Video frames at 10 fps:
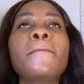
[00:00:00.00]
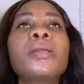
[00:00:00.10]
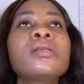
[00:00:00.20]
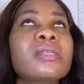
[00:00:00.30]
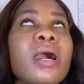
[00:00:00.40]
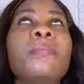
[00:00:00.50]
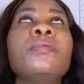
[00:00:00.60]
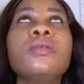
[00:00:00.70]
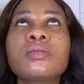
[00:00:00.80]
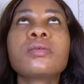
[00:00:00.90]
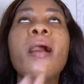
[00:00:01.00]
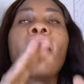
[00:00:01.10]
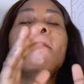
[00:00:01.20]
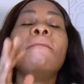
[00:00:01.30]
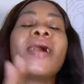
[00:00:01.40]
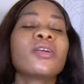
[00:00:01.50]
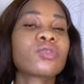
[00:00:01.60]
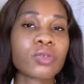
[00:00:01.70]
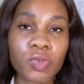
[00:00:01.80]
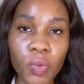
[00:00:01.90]
please and please buy
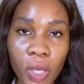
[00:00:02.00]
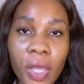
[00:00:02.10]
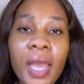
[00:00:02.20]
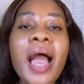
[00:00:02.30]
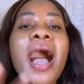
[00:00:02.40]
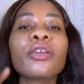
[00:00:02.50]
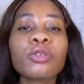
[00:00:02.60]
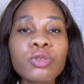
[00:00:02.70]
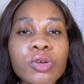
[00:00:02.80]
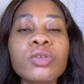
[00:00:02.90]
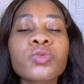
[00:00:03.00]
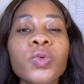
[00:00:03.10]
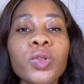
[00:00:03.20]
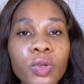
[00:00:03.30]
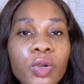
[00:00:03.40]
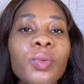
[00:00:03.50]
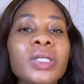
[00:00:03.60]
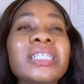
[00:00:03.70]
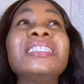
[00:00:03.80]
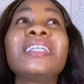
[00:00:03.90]
sunscreen and use sunscreen on your
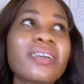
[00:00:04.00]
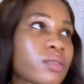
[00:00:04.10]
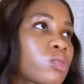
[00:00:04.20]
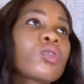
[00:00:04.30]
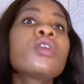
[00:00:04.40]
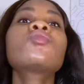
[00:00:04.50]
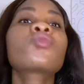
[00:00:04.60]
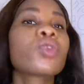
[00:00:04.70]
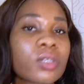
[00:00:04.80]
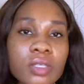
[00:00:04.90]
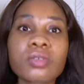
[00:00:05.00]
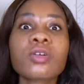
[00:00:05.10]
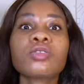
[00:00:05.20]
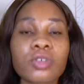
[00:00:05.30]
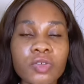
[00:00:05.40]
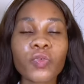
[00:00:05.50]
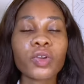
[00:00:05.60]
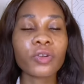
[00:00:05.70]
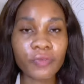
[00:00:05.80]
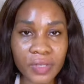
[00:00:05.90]
body. Yes, sunscreen is not just for
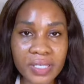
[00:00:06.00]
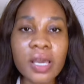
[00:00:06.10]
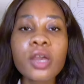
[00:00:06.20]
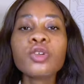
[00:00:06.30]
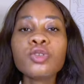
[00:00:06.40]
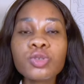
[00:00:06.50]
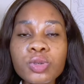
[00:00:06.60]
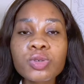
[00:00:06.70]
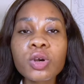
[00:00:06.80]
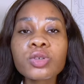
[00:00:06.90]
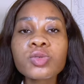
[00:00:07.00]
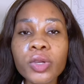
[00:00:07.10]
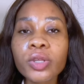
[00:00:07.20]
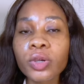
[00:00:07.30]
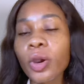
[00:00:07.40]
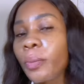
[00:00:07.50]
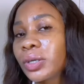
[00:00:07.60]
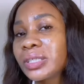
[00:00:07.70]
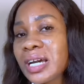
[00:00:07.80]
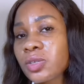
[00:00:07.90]
your face. Use sunscreen on your
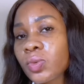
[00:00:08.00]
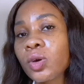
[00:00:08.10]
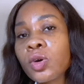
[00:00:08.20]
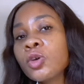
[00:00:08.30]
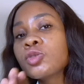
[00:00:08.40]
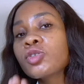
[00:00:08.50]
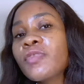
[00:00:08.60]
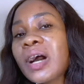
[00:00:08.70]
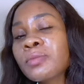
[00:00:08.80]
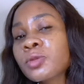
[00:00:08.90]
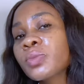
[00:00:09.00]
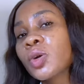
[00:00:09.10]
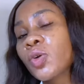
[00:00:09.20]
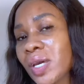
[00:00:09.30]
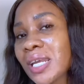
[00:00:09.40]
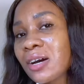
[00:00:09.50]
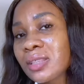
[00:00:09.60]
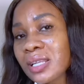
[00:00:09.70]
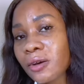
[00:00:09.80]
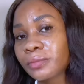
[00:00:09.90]
body as well. So if I'm to be going
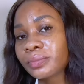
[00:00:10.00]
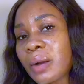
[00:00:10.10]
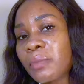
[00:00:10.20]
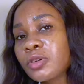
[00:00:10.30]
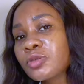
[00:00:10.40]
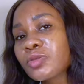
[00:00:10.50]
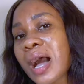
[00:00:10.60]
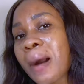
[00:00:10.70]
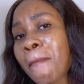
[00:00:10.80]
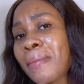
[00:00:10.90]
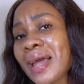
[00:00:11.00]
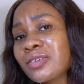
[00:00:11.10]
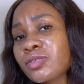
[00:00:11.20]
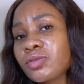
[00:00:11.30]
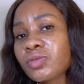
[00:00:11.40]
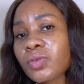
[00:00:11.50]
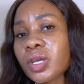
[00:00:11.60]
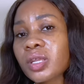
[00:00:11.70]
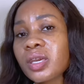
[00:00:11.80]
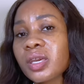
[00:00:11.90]
out now, I'm going to apply
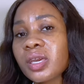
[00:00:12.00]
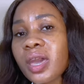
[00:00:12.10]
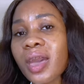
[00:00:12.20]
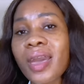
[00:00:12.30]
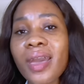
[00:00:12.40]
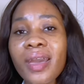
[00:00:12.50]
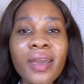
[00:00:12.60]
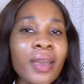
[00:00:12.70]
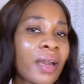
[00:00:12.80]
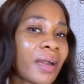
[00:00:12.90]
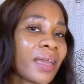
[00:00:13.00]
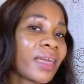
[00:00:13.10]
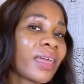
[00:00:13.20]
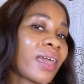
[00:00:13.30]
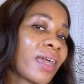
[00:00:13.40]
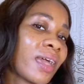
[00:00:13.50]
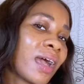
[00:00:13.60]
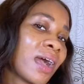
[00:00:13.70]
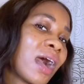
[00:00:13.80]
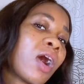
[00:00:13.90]
sunscreen. Yeah,
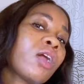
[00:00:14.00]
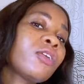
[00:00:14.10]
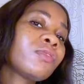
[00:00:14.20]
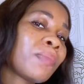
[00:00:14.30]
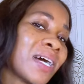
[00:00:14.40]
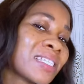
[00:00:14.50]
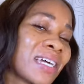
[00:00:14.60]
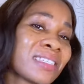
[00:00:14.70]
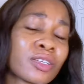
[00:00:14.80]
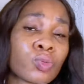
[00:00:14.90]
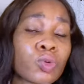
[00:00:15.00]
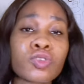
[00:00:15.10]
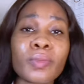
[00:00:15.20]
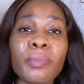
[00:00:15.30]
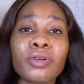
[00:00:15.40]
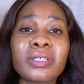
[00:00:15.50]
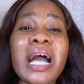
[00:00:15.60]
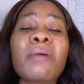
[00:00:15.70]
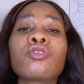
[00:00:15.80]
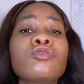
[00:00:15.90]
all of the parts that is exposed to my body,
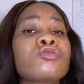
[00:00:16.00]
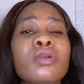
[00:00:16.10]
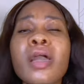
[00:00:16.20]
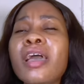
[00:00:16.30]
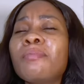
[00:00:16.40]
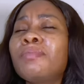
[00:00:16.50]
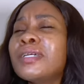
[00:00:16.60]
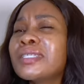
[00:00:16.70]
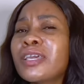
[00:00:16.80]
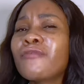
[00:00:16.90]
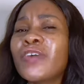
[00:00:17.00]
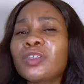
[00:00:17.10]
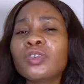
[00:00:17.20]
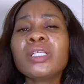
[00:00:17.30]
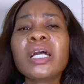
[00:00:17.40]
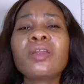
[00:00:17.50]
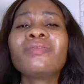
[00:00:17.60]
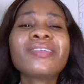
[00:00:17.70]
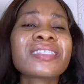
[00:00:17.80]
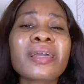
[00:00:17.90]
I'm going to. Please, if you're doing all of
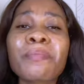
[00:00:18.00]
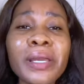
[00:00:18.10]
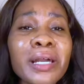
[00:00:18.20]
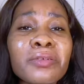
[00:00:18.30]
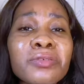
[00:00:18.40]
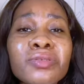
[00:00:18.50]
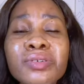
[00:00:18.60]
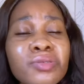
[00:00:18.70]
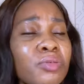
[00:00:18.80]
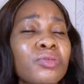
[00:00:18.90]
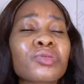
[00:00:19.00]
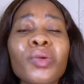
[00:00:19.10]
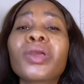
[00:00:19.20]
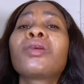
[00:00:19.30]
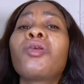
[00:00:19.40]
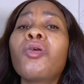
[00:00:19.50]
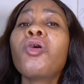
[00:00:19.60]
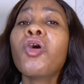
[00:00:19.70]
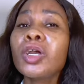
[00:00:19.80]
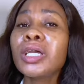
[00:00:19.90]
this step and you're not using sunscreen,
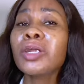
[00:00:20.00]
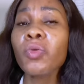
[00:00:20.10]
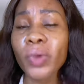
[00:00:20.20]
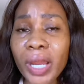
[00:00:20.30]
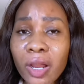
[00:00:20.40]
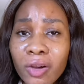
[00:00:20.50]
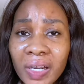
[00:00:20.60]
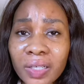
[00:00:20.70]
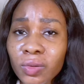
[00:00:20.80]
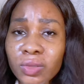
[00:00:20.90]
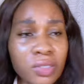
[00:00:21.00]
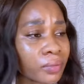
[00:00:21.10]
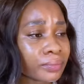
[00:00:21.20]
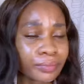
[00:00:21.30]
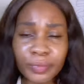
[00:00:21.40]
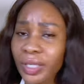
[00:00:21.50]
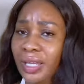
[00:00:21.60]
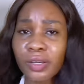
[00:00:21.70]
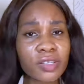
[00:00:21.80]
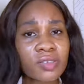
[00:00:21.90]
or you're not wearing covered clothes, I'm
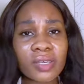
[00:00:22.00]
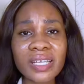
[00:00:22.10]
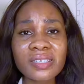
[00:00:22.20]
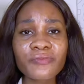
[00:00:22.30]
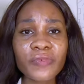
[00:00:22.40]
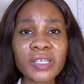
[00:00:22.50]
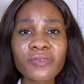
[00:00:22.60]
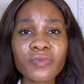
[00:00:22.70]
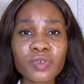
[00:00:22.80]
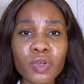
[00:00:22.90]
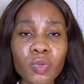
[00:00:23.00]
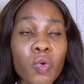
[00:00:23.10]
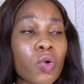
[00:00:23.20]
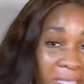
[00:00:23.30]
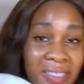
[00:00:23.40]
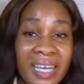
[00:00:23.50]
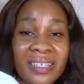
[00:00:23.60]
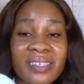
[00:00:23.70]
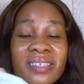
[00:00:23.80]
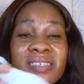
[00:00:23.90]
not going to get effective result though.
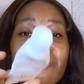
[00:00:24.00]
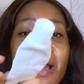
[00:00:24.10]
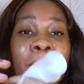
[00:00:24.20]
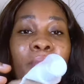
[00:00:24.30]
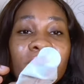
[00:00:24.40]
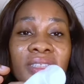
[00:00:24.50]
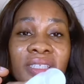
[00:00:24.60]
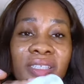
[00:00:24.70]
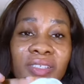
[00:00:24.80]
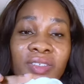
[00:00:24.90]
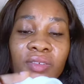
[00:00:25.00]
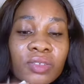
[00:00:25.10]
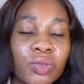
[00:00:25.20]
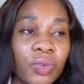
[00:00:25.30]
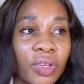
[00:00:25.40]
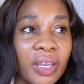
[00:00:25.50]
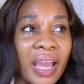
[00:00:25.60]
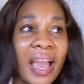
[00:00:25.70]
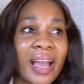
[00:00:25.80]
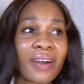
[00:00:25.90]
Personally, this is my body sunscreen.
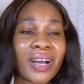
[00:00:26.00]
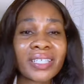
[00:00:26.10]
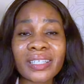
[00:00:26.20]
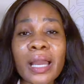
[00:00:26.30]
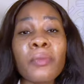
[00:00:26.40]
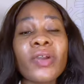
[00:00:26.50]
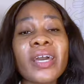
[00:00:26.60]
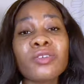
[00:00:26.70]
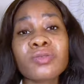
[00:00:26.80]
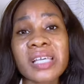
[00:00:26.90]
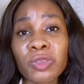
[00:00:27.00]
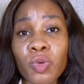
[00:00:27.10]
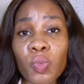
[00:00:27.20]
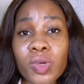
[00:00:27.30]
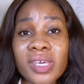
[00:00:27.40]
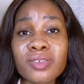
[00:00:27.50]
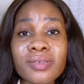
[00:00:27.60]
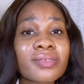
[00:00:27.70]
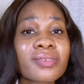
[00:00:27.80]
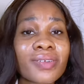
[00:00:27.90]
I have had the time when I use Atomogi
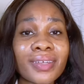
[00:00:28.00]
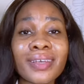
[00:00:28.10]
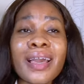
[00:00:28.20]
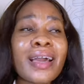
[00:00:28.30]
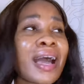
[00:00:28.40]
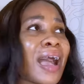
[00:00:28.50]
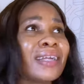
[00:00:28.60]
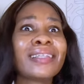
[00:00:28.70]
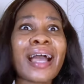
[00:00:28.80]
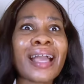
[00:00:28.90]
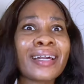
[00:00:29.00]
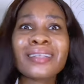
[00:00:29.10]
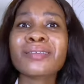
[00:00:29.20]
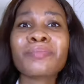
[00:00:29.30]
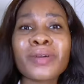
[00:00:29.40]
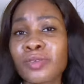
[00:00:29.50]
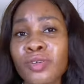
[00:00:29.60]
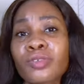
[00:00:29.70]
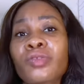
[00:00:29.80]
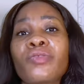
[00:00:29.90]
sunscreen, and that's the best
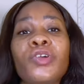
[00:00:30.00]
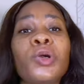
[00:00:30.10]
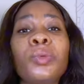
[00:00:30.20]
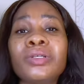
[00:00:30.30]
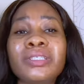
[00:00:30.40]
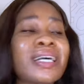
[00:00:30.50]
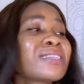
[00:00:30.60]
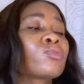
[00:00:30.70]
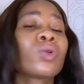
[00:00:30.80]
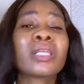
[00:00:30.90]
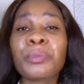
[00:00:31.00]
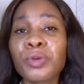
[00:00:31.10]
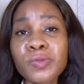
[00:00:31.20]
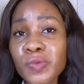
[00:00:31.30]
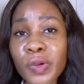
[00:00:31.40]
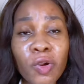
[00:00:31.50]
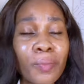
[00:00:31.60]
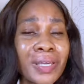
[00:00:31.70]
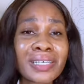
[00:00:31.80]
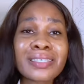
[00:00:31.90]
sunscreen for your body. That's what I'm going to
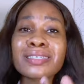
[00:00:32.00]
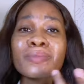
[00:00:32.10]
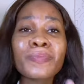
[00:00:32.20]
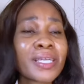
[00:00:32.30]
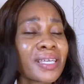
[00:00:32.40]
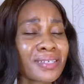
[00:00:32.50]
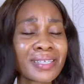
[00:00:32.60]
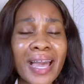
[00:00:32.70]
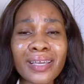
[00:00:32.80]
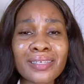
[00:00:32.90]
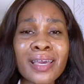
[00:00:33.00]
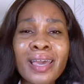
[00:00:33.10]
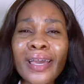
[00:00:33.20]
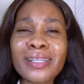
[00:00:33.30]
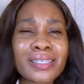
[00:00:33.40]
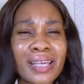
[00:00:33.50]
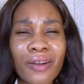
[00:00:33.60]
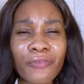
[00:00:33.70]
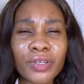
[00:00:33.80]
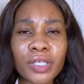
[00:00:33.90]
recommend. It is big in size, it is
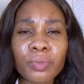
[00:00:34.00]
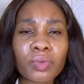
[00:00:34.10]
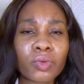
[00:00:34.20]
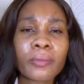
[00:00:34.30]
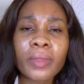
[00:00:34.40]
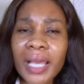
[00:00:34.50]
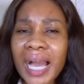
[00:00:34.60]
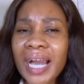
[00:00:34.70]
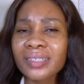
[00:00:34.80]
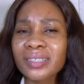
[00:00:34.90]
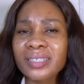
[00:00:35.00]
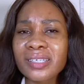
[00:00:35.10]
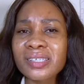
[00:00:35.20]
affordable, and